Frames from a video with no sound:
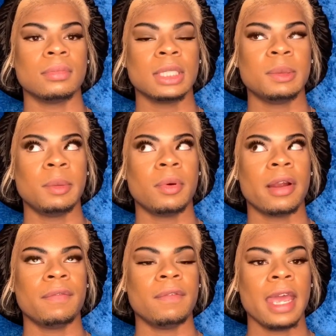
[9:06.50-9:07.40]
these people
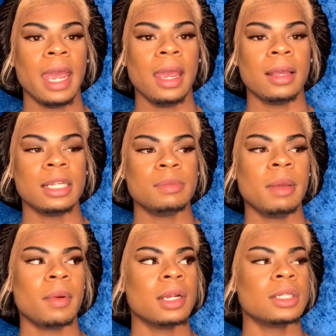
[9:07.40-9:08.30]
are fake. These
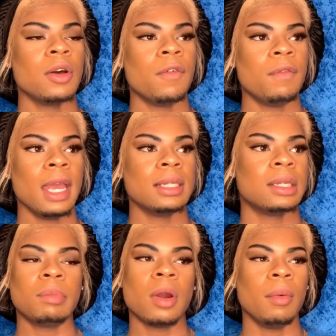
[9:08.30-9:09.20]
people are so fake to
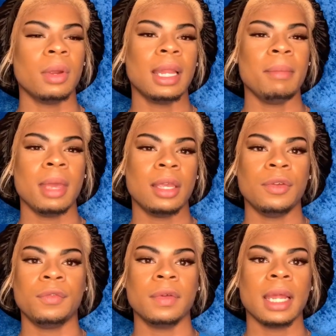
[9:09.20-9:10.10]
the point where they make
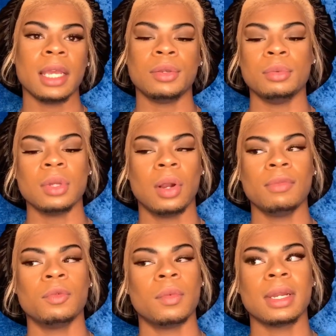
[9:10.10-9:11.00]
you feel like you don't
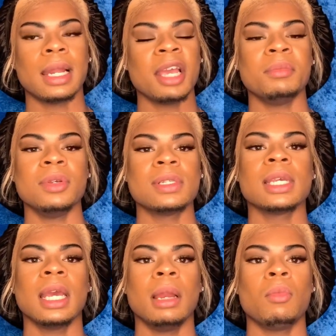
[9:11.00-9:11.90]
even want to like
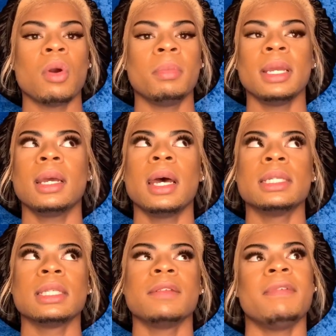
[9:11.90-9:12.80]
music anymore
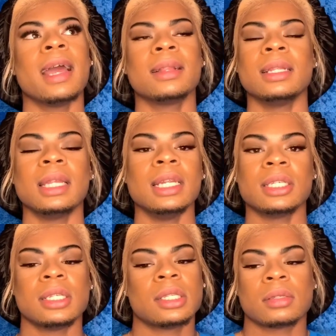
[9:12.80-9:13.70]
because of the fact that they
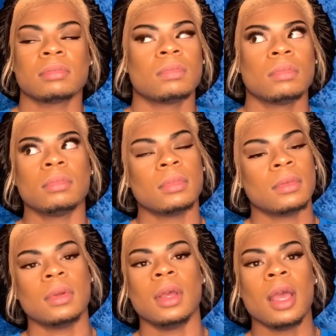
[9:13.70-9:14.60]
just
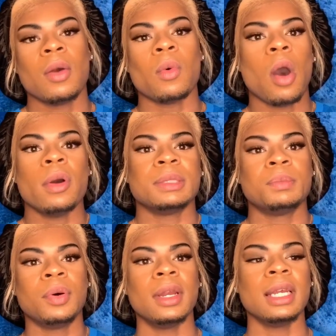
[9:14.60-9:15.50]
were always
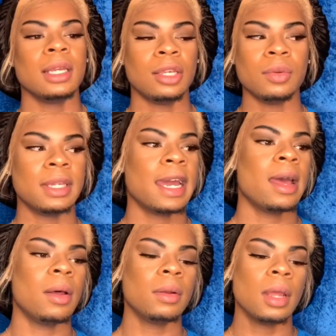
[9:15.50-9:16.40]
putting you
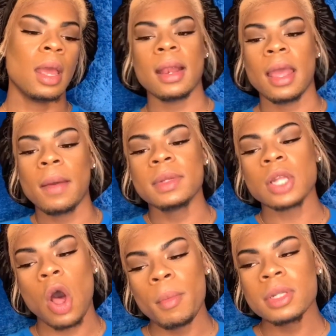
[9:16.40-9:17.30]
down. It was
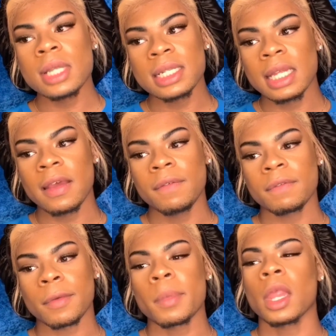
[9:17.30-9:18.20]
almost as if
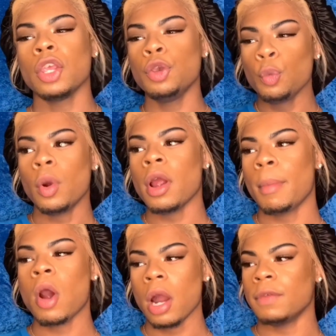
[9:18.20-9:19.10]
you weren't a
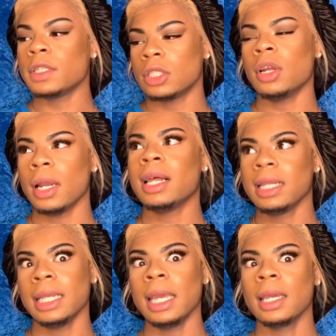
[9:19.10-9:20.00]
part of a certain
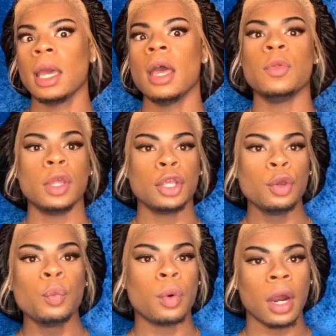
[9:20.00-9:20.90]
clique, then
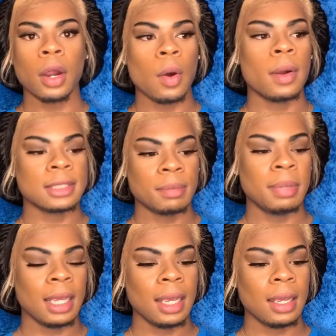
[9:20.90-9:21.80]
you weren't going to
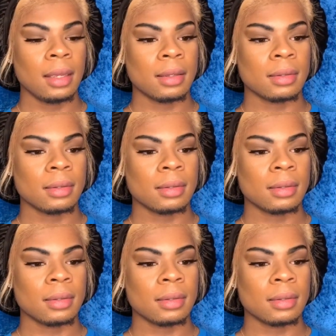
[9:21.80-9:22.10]
be